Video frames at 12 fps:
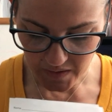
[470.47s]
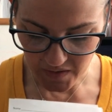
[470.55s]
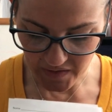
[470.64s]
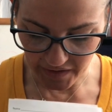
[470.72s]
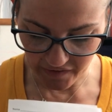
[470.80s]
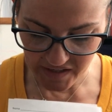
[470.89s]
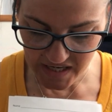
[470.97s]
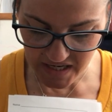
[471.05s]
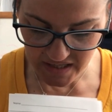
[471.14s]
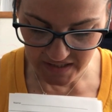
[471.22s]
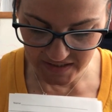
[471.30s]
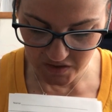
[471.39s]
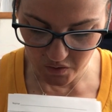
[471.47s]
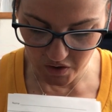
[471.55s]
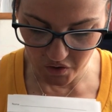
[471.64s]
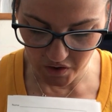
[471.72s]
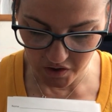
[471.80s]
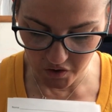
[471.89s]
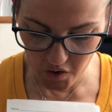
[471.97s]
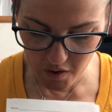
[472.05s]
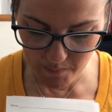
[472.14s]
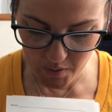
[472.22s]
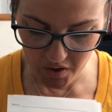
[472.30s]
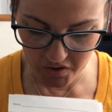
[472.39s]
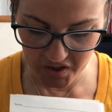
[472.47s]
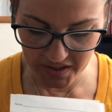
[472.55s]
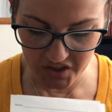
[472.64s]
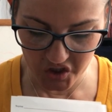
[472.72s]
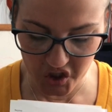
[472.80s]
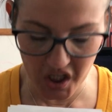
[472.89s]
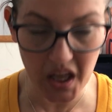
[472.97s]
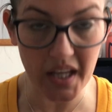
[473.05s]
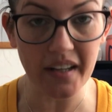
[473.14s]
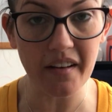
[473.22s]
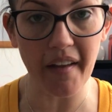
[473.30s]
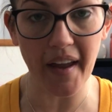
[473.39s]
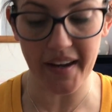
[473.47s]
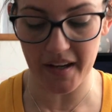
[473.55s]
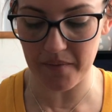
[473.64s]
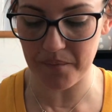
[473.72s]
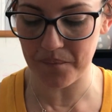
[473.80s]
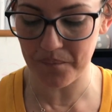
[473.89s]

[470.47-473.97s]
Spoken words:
And there he is, and you can look in your own book, just chilling, laying.